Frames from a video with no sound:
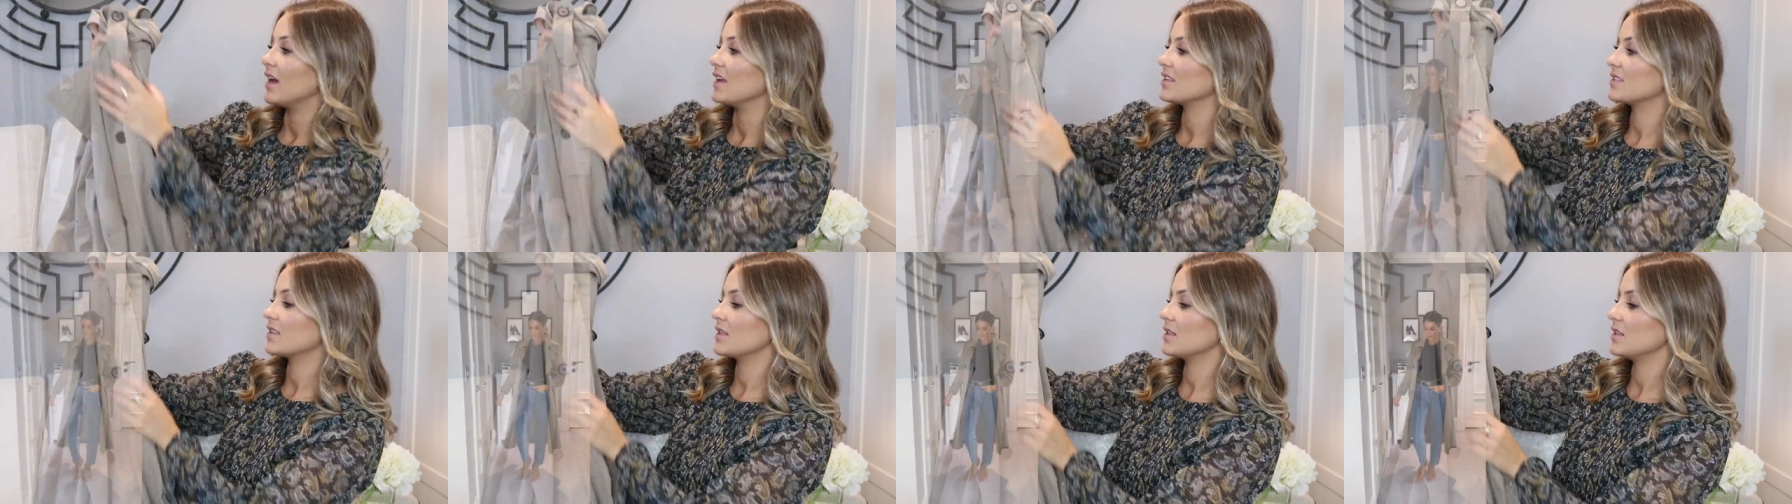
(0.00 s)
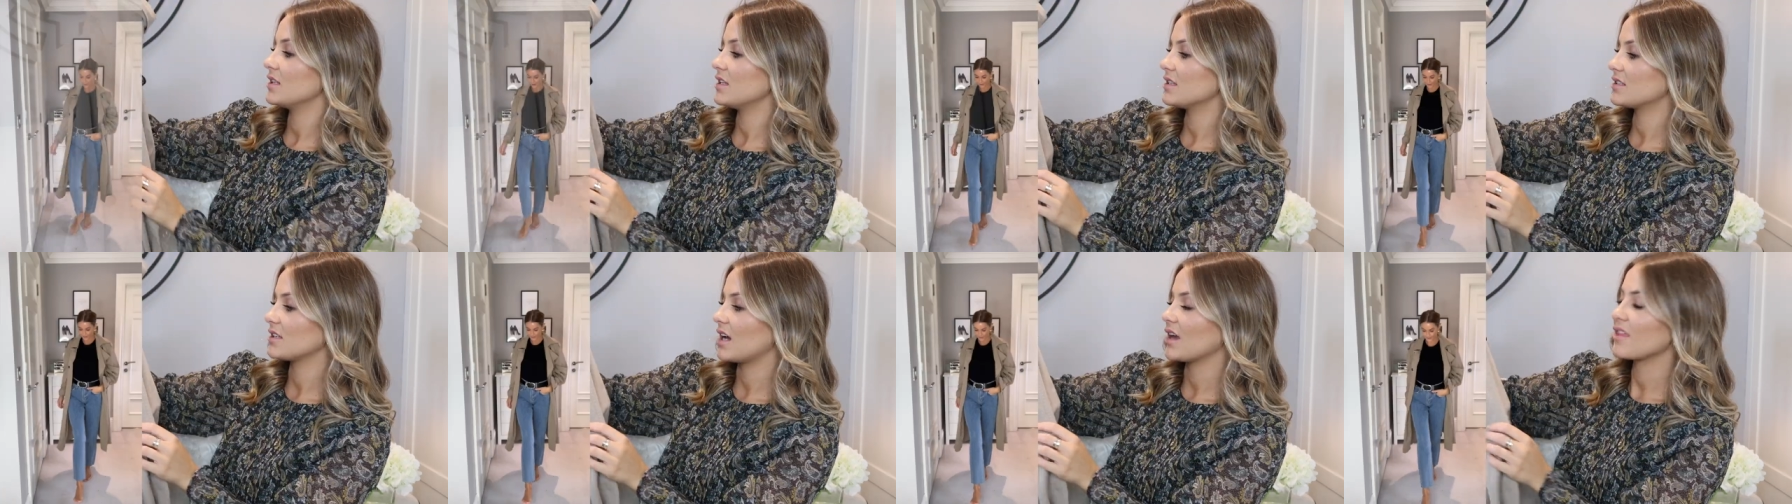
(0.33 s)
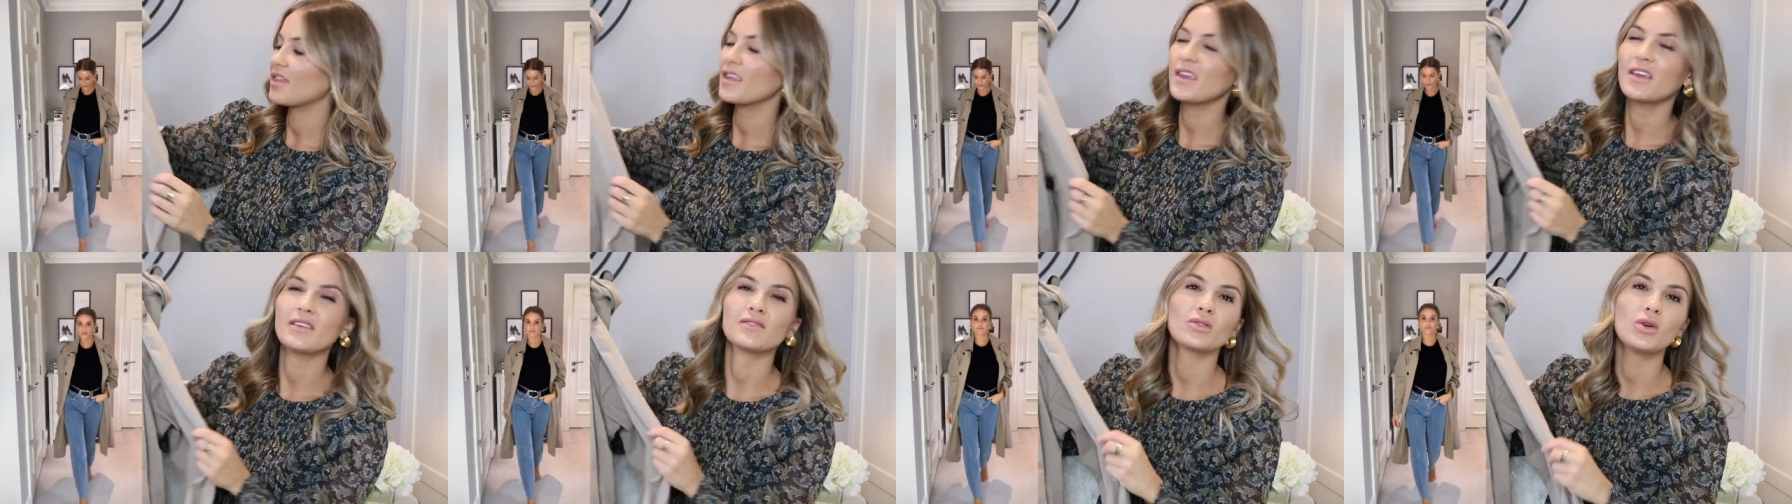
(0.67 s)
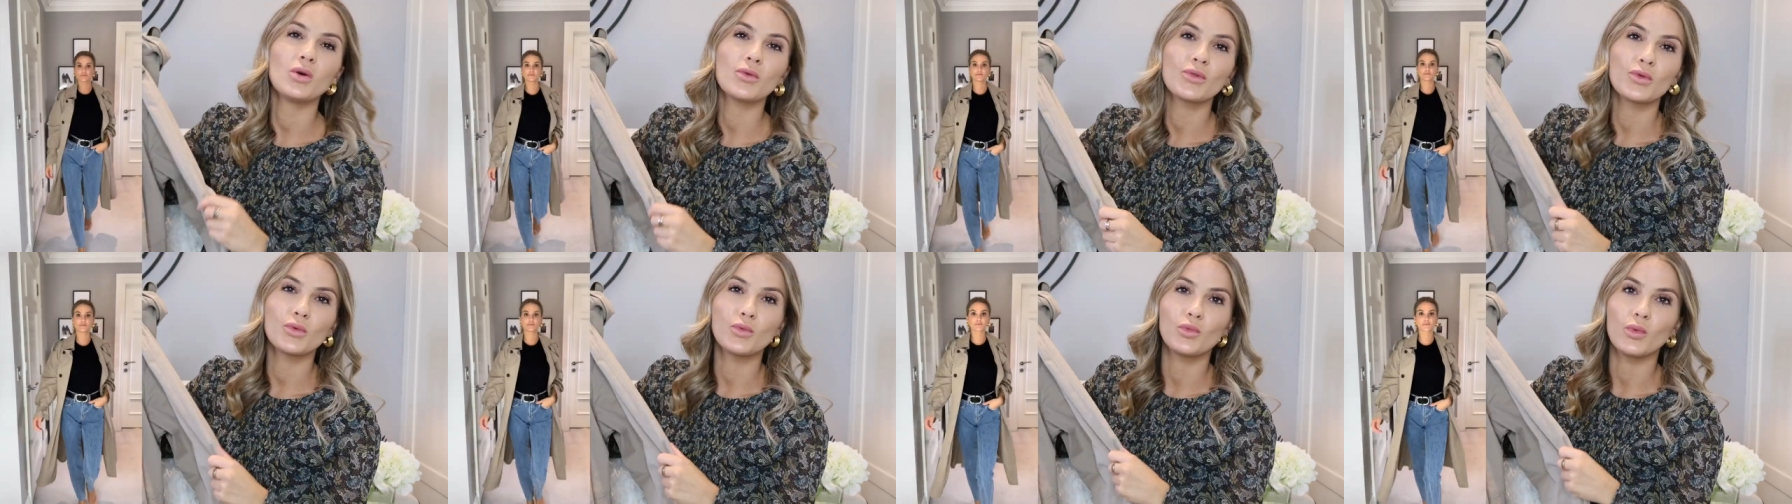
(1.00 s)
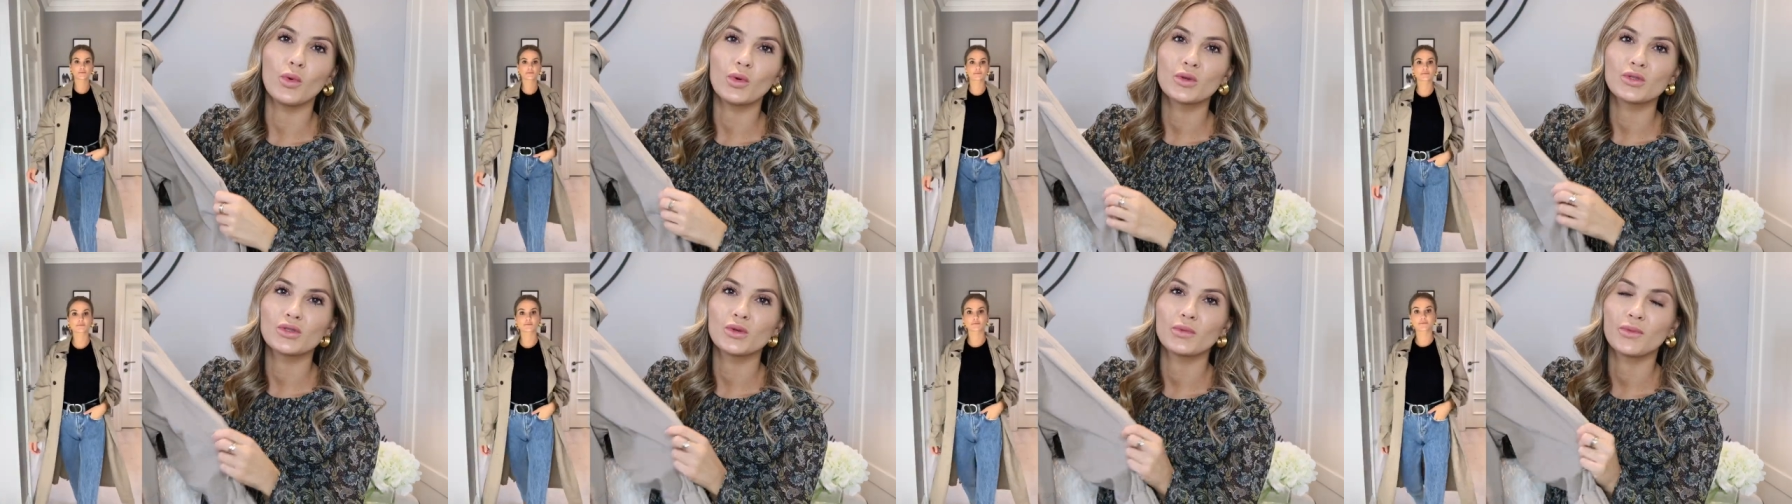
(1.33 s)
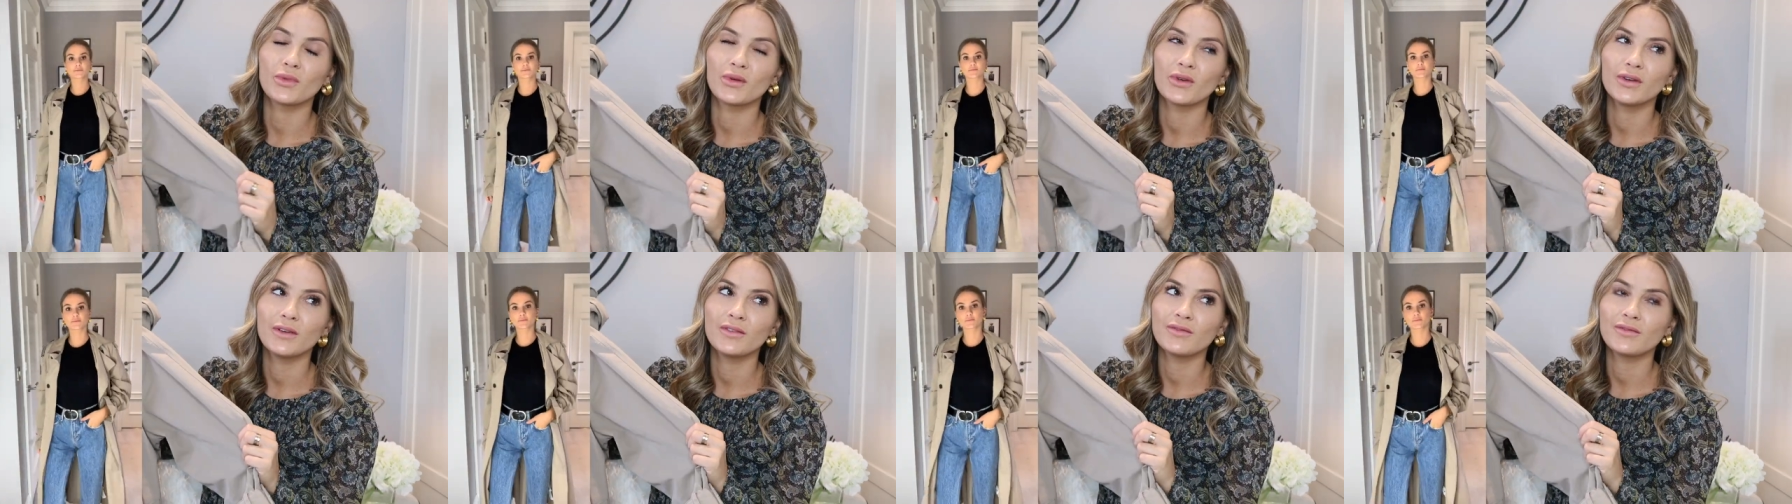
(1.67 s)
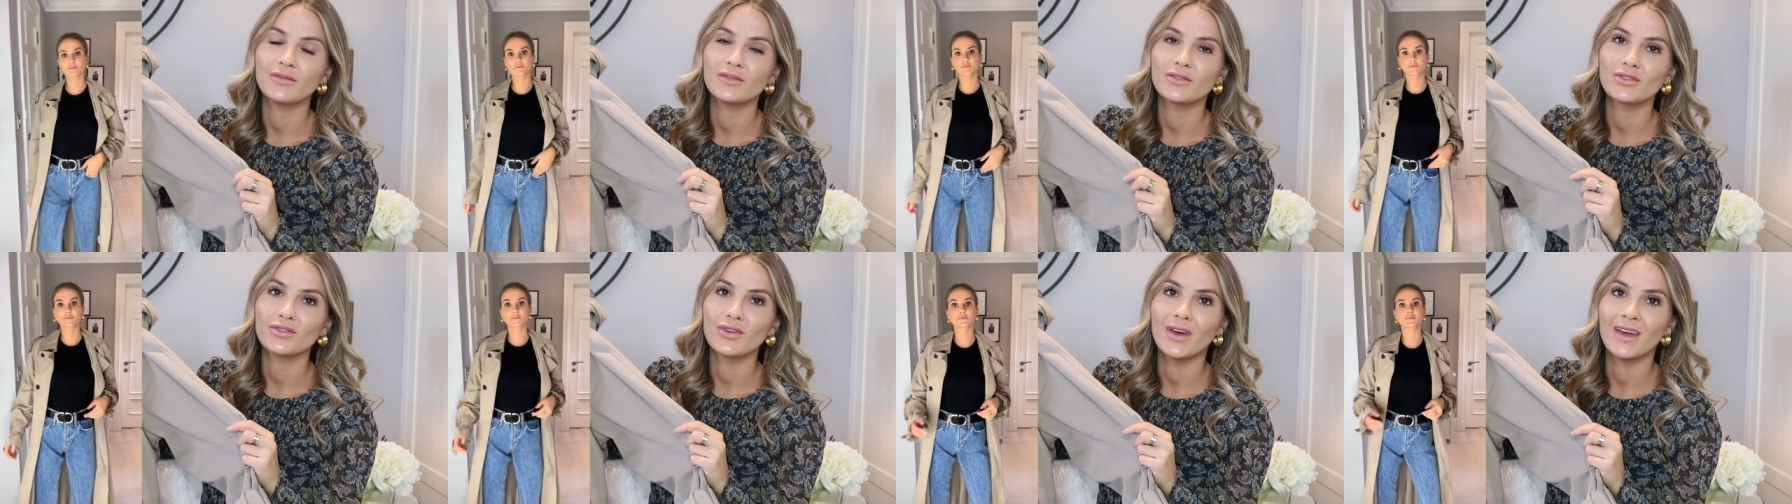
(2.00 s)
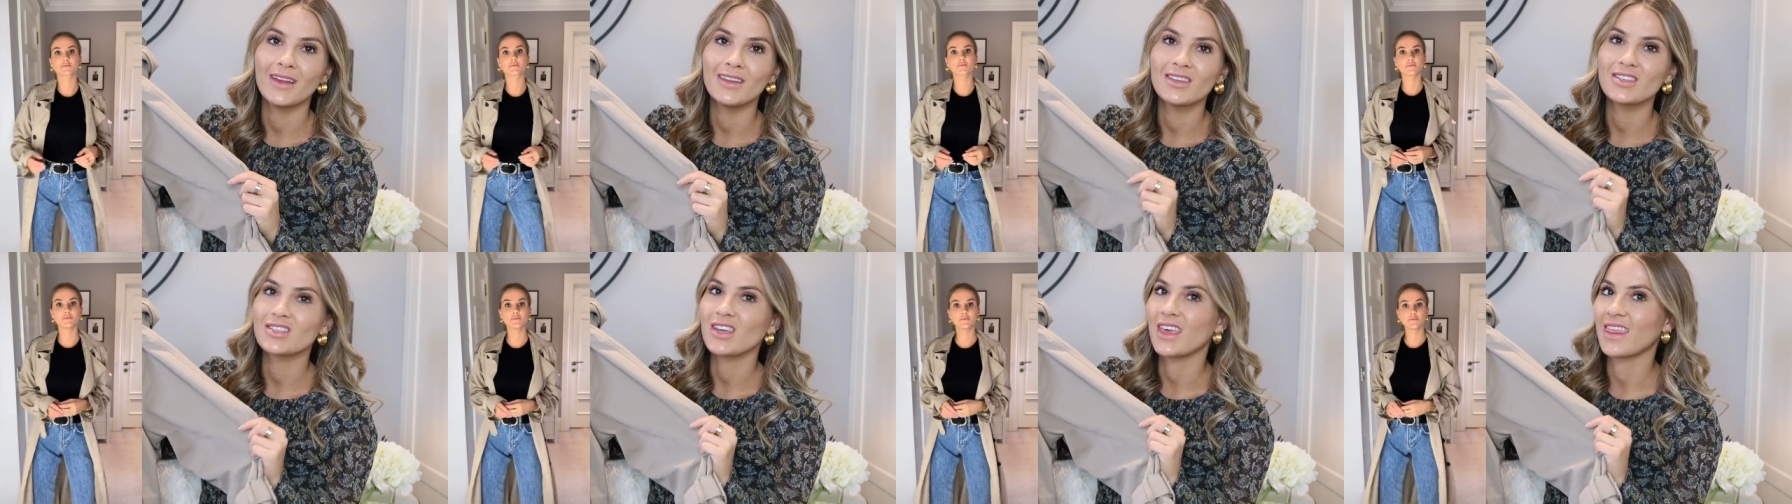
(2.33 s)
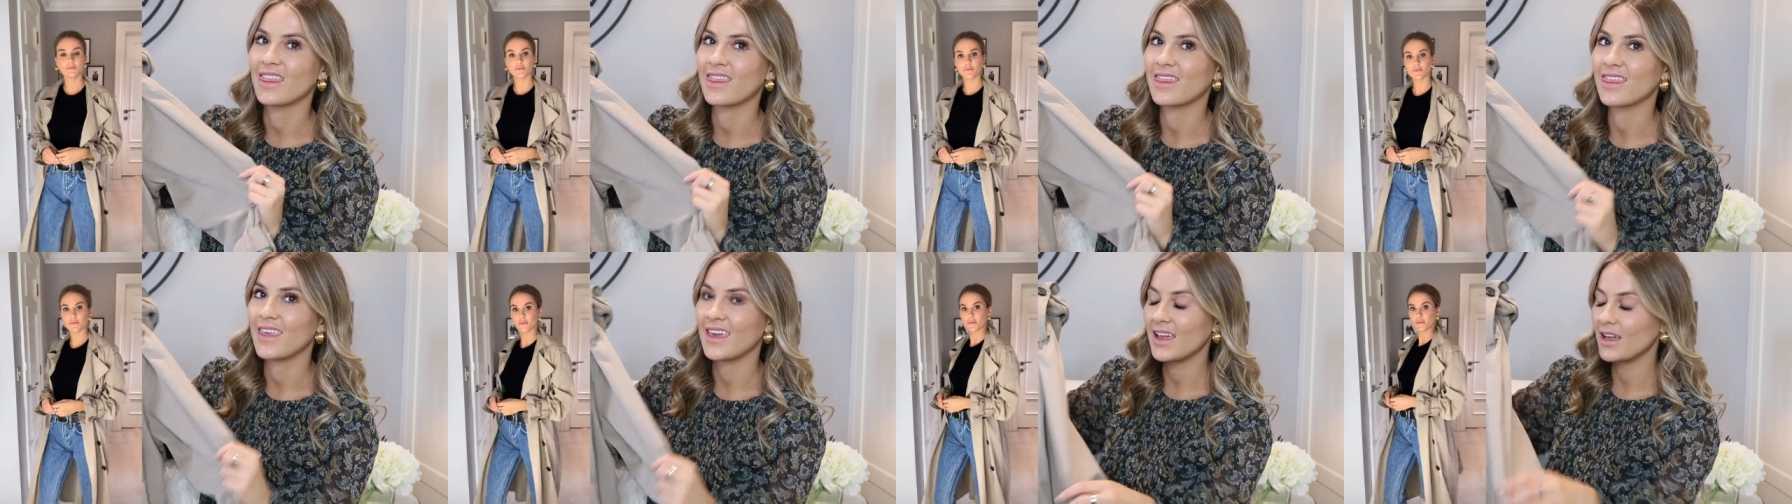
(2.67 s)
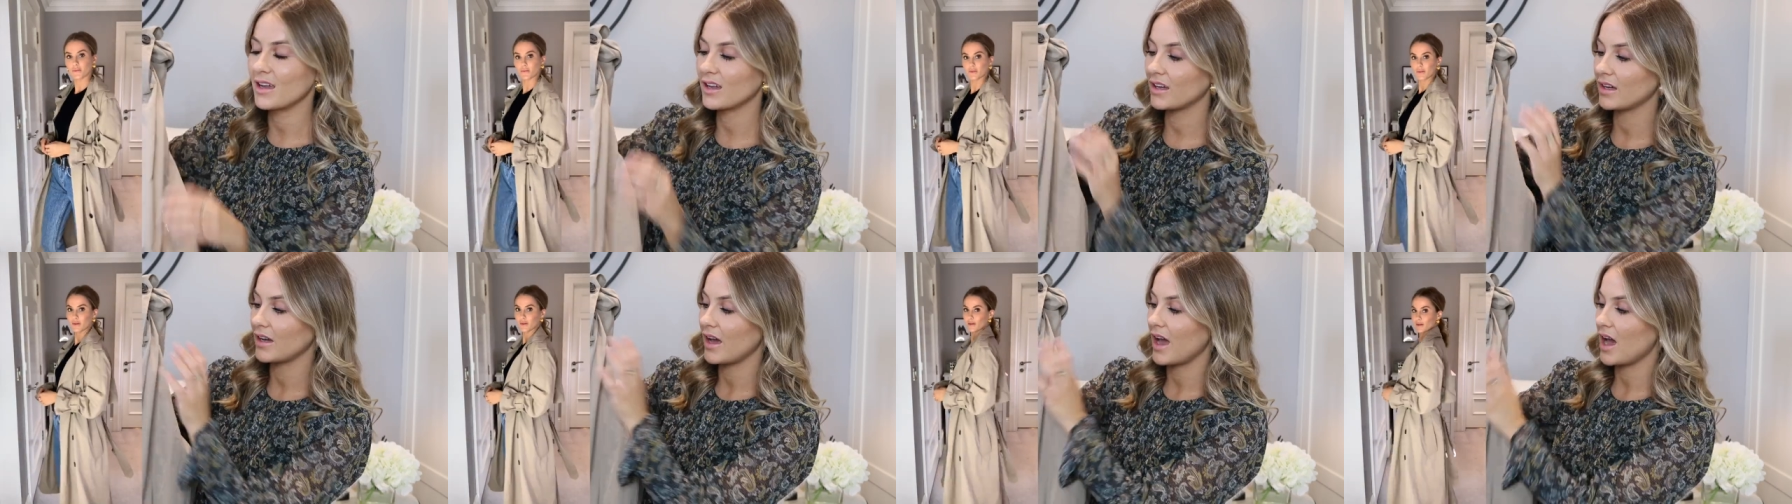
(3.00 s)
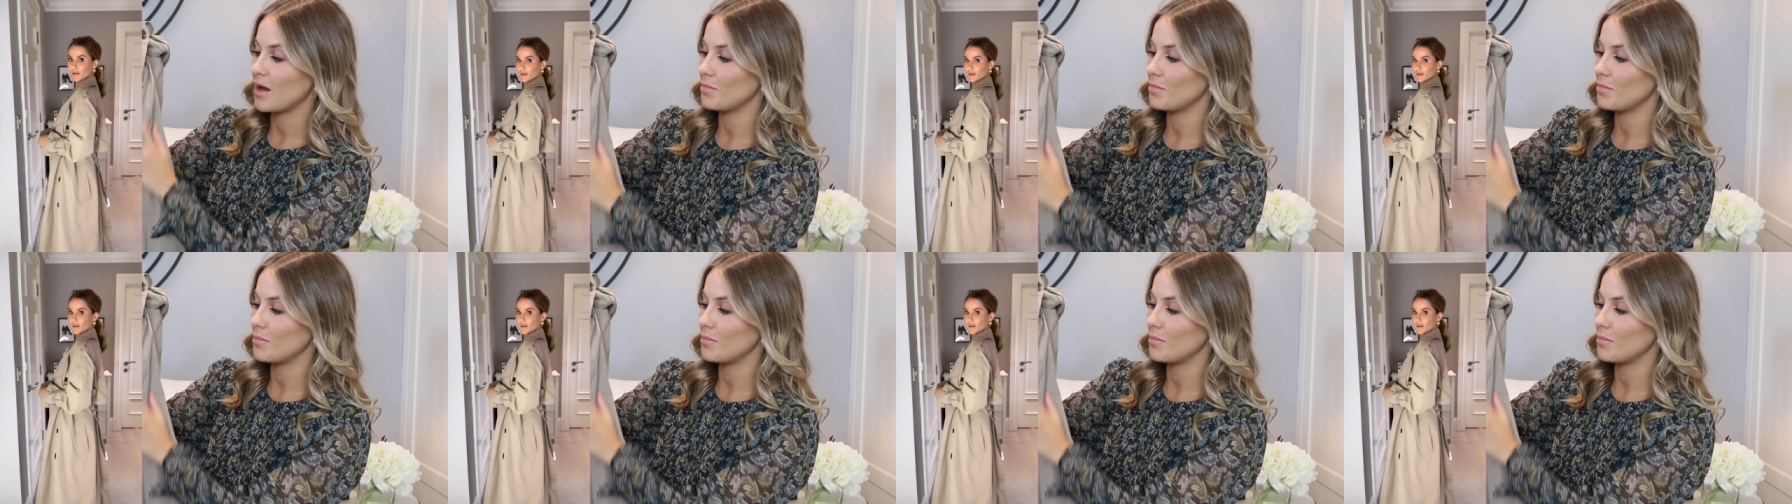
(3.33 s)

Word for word: It's in this, I think it's called the waterproof trench, I think.